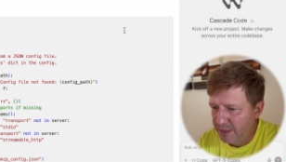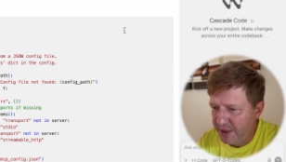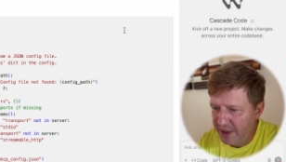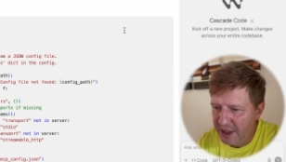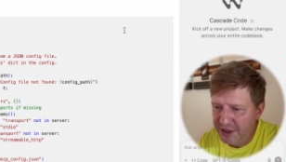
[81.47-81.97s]
but
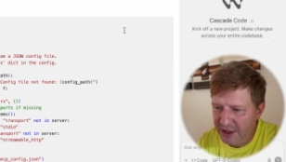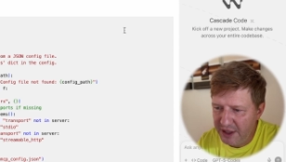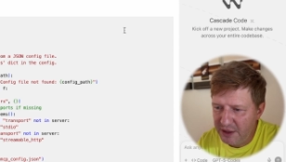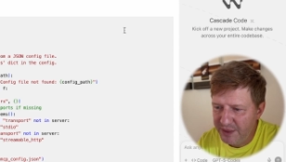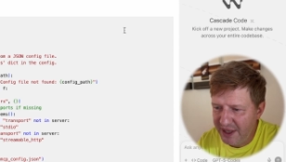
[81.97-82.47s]
the idea
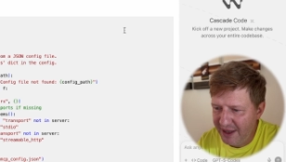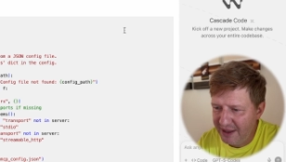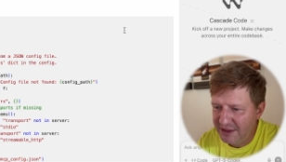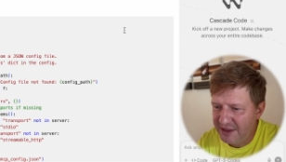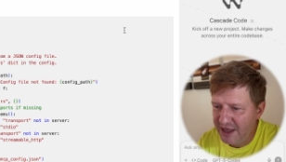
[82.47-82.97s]
that we
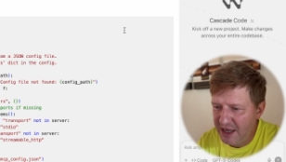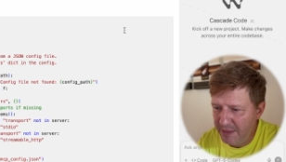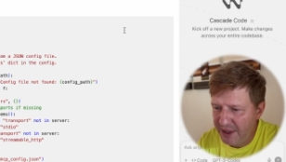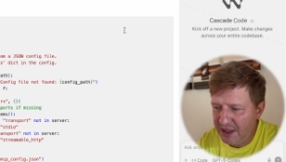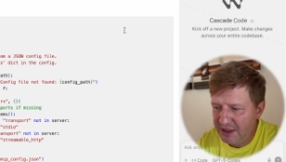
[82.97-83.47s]
can
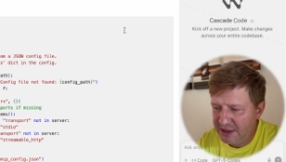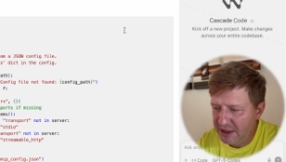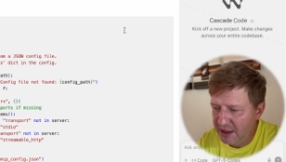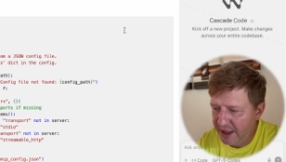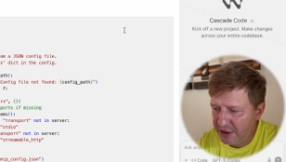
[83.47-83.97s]
dynamically
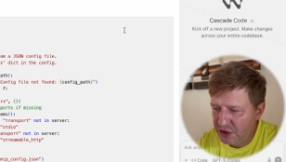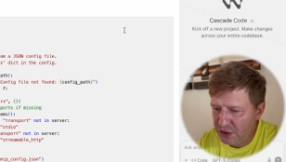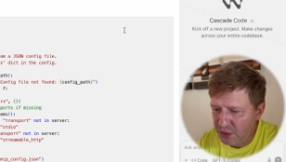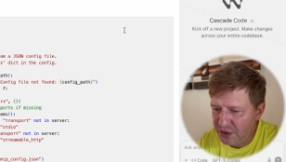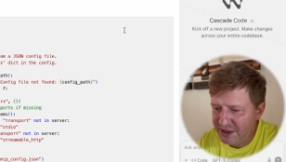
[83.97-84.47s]
select
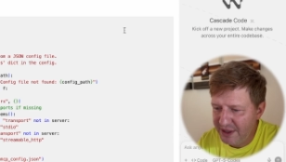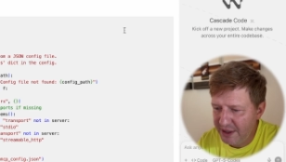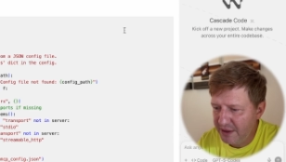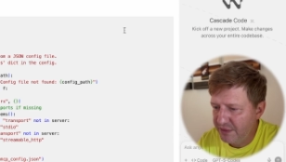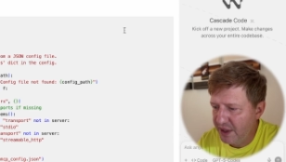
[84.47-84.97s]
tools that
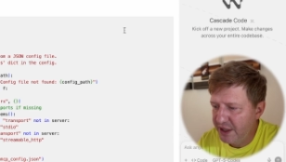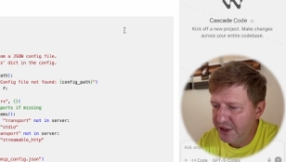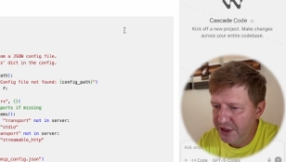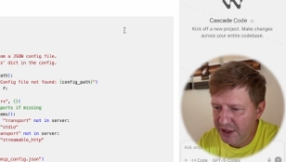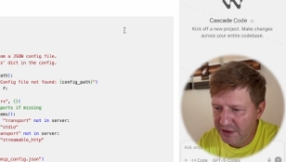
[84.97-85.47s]
are really
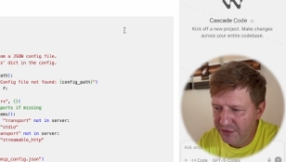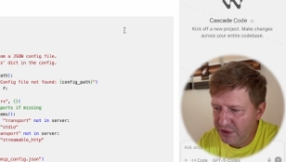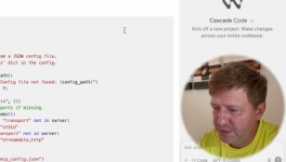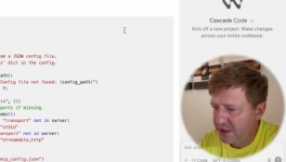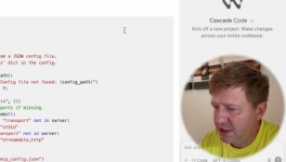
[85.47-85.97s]
needed for
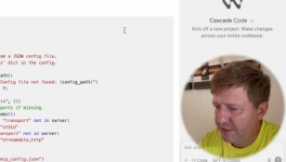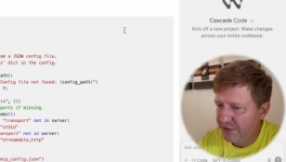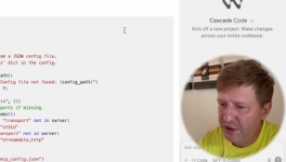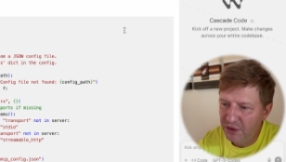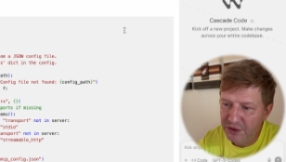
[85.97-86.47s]

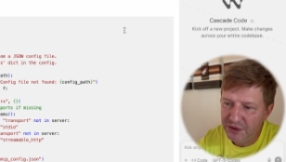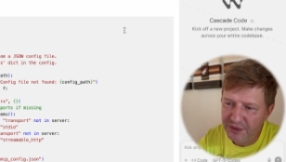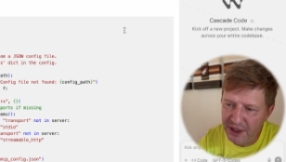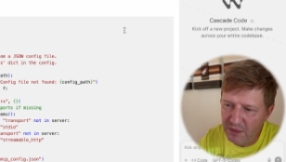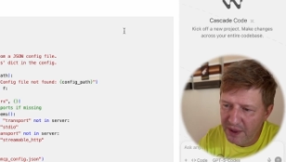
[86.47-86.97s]
specific user
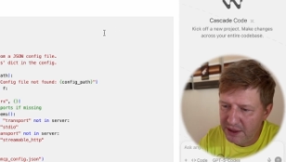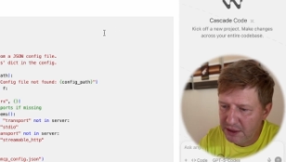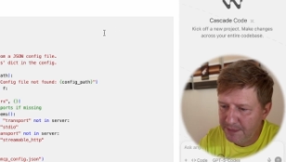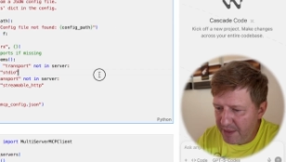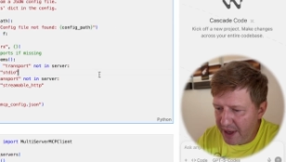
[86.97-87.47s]

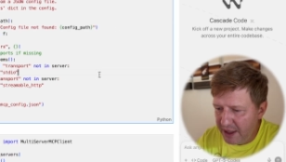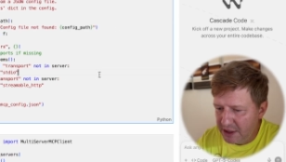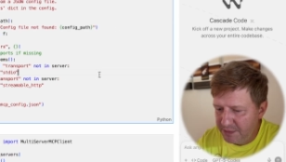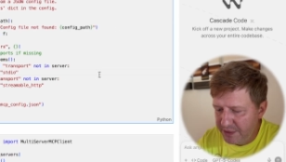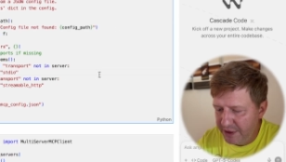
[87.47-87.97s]
request. As
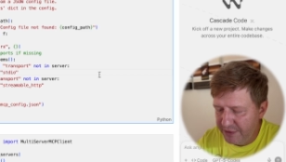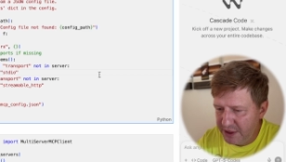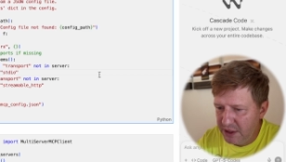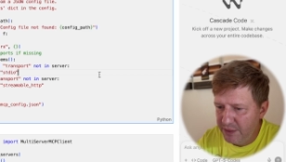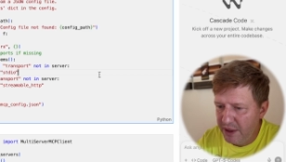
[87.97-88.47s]

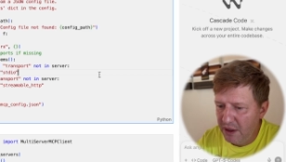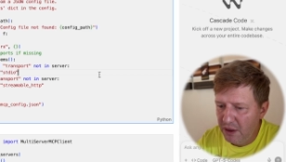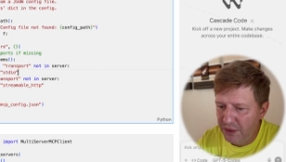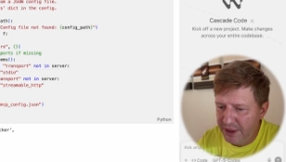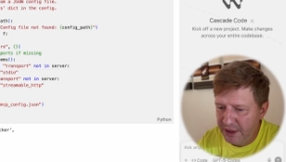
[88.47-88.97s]
previously we are
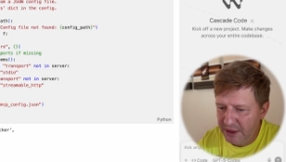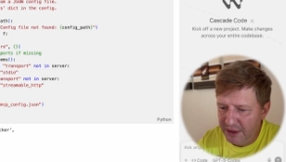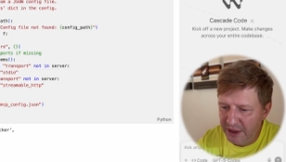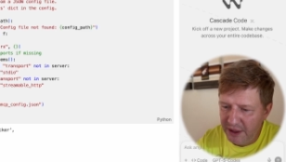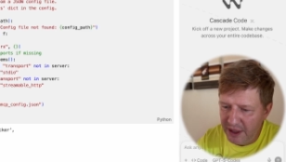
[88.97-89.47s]
loading
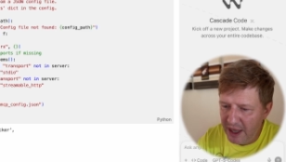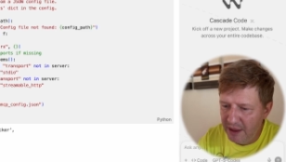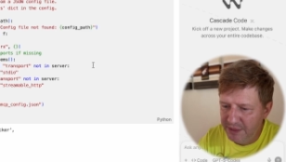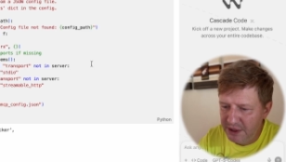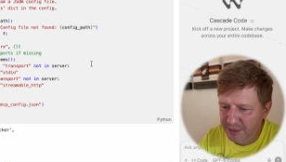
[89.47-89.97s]
the
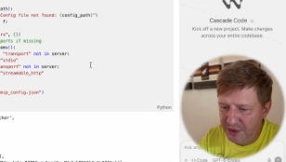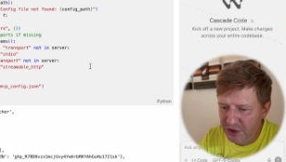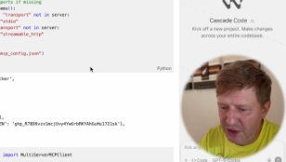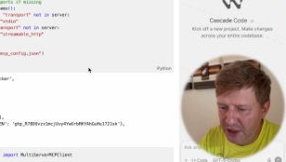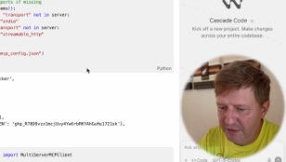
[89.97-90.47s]
MCP
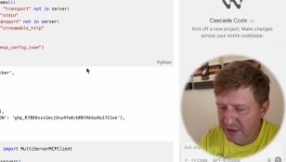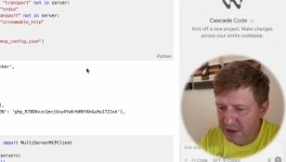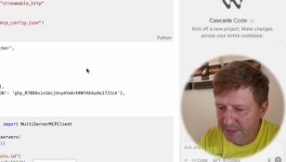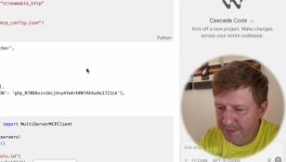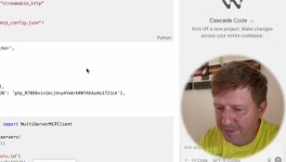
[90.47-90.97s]

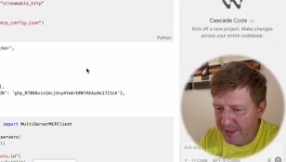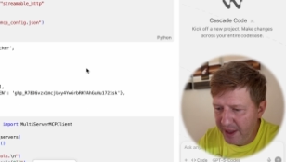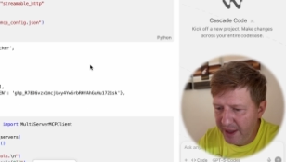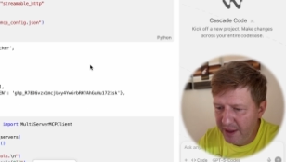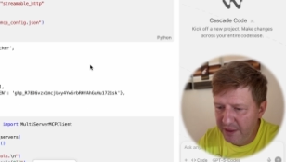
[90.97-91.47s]
server
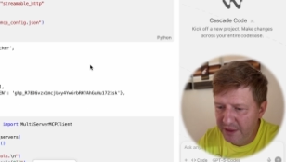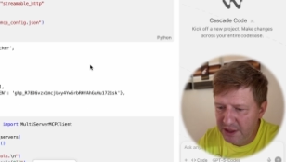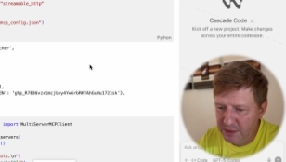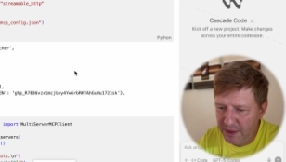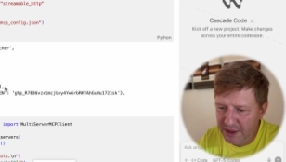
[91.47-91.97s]
and
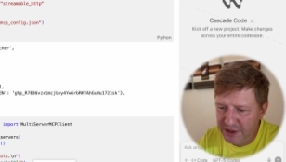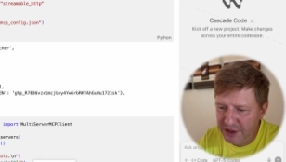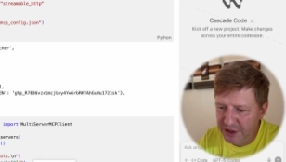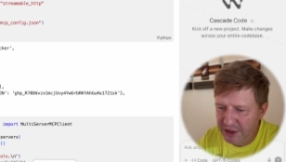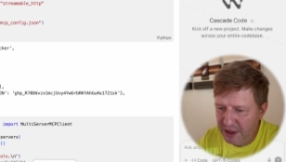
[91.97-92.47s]
this one is
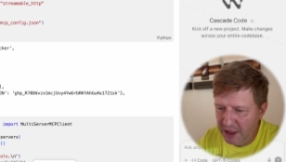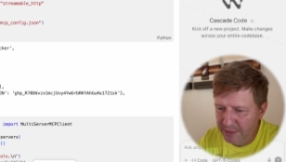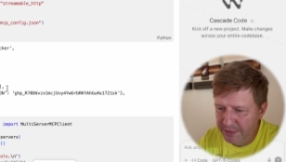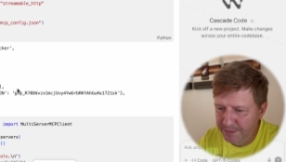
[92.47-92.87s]
GitHub.